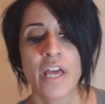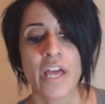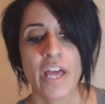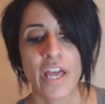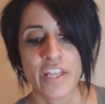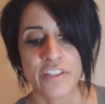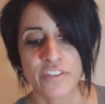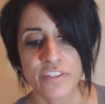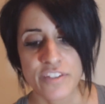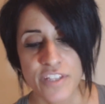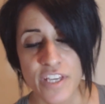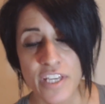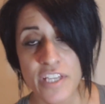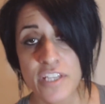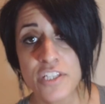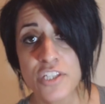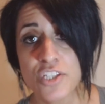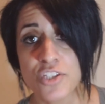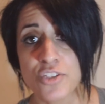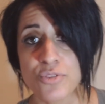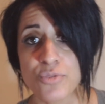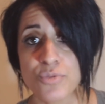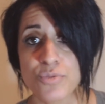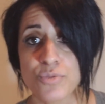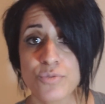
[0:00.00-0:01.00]
And thank
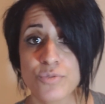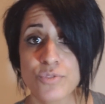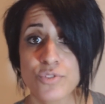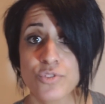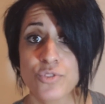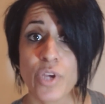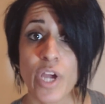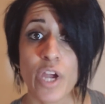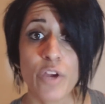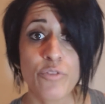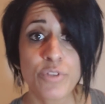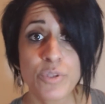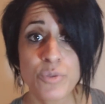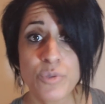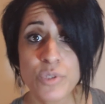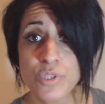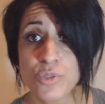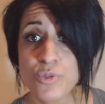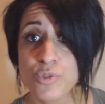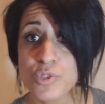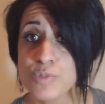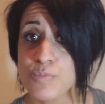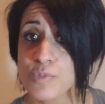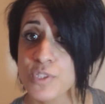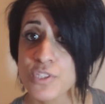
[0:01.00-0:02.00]
you to everyone
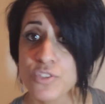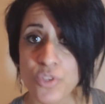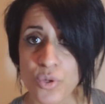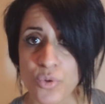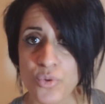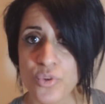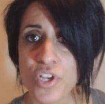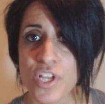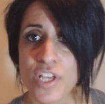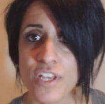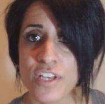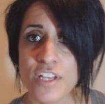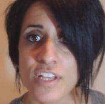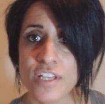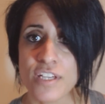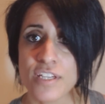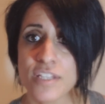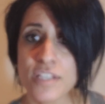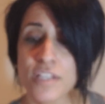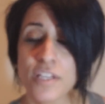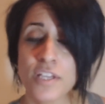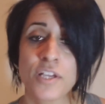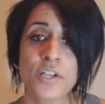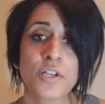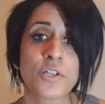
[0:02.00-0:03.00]
who's been donating.
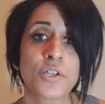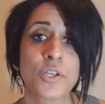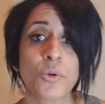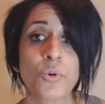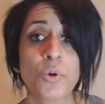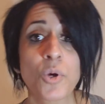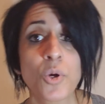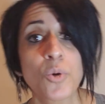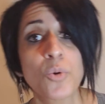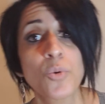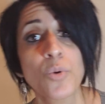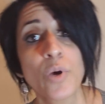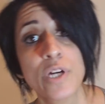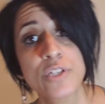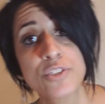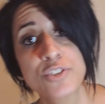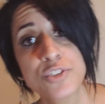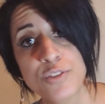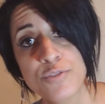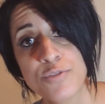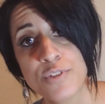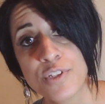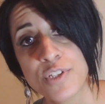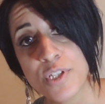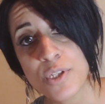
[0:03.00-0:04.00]
Now go watch
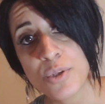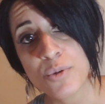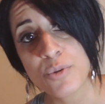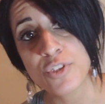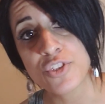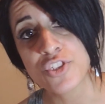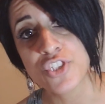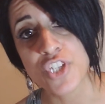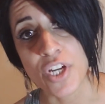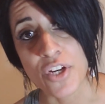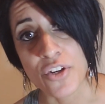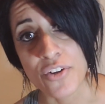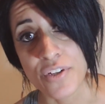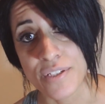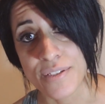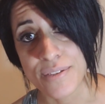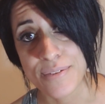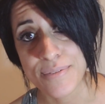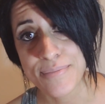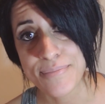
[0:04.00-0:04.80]
the video and share it.